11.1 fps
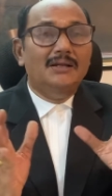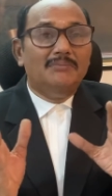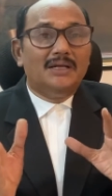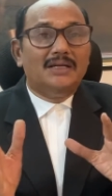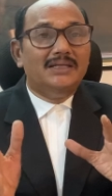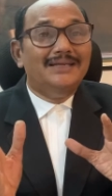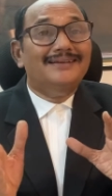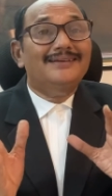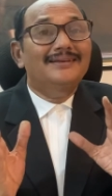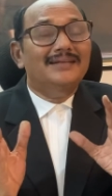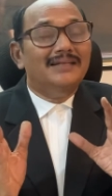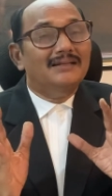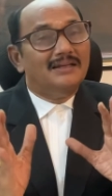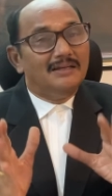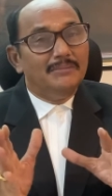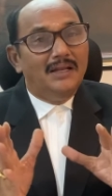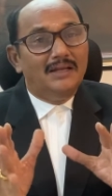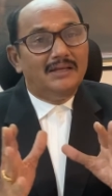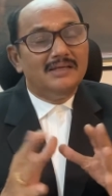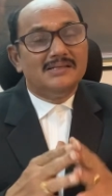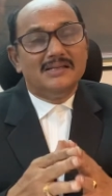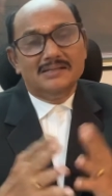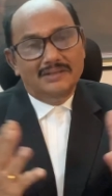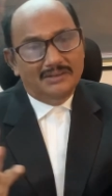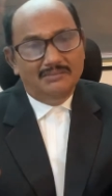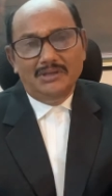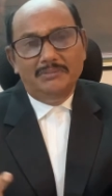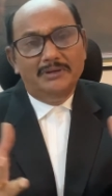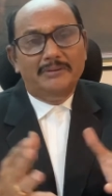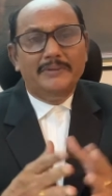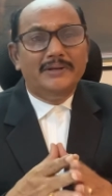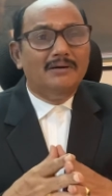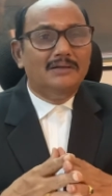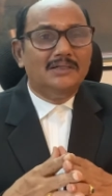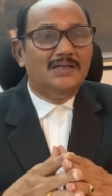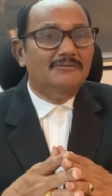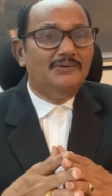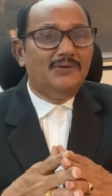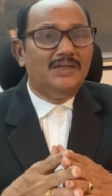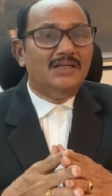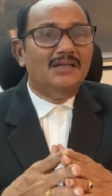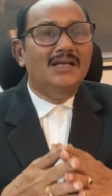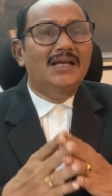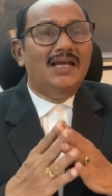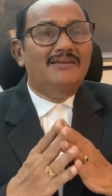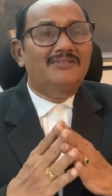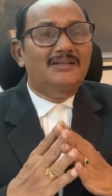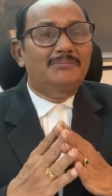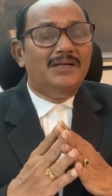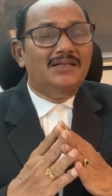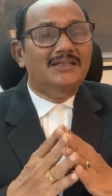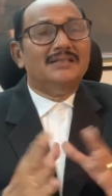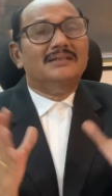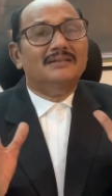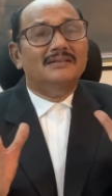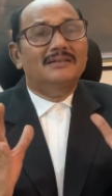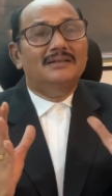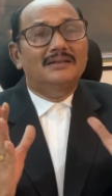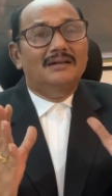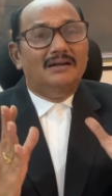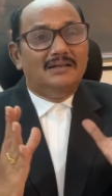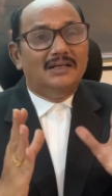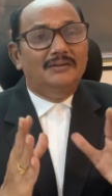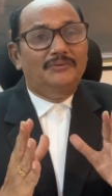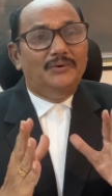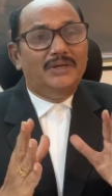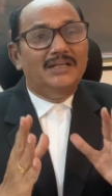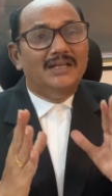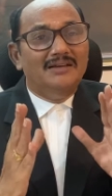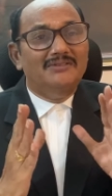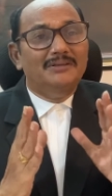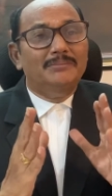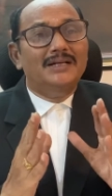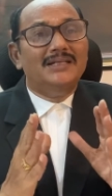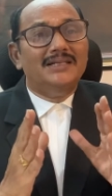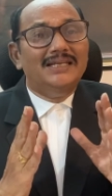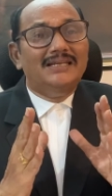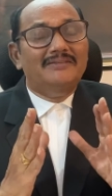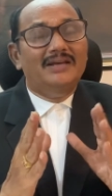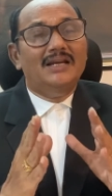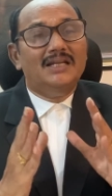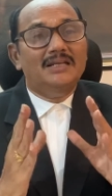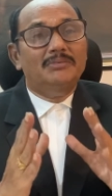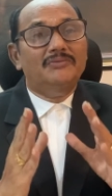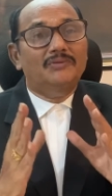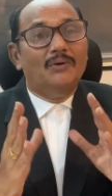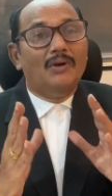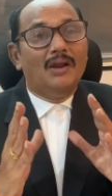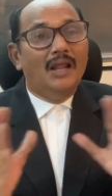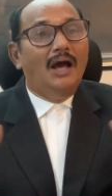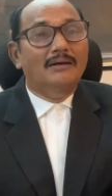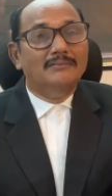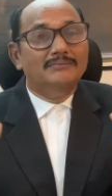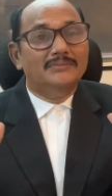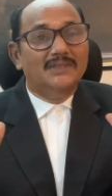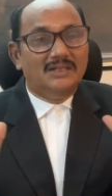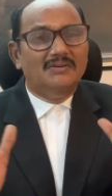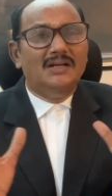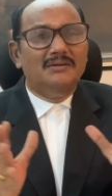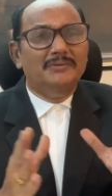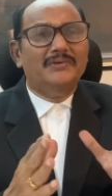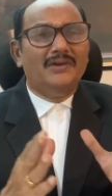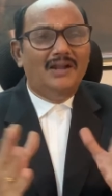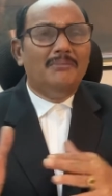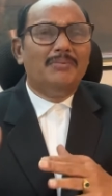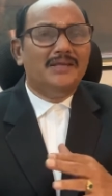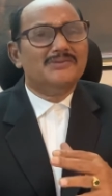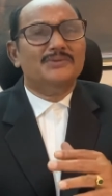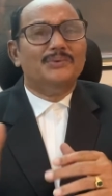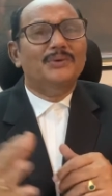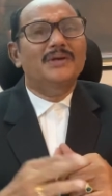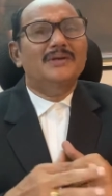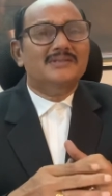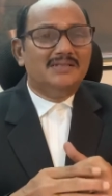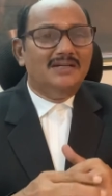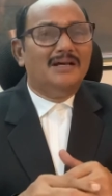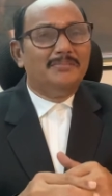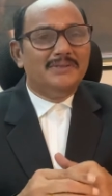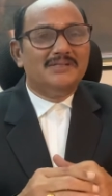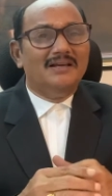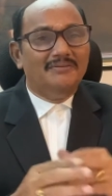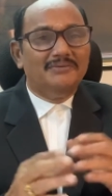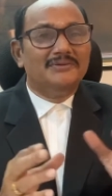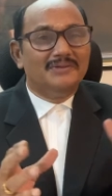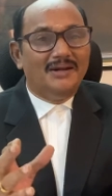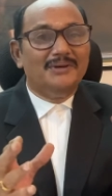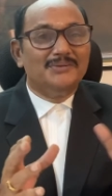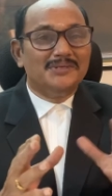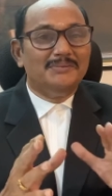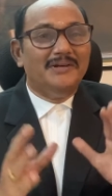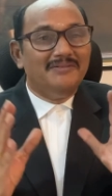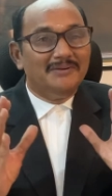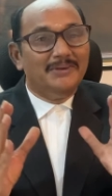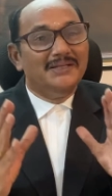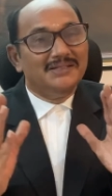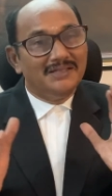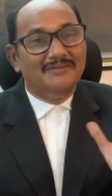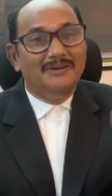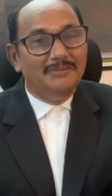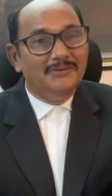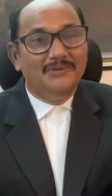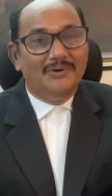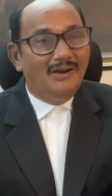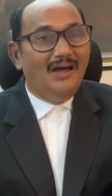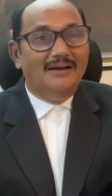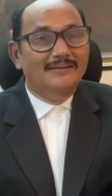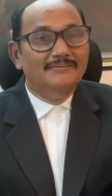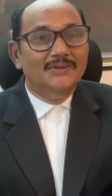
But here in criminal cases, you may be remembering Article 14, everybody, Article 14, everybody equality before law. Equality before law applies to CRPC, of course, not to CV. everybody is equal before law.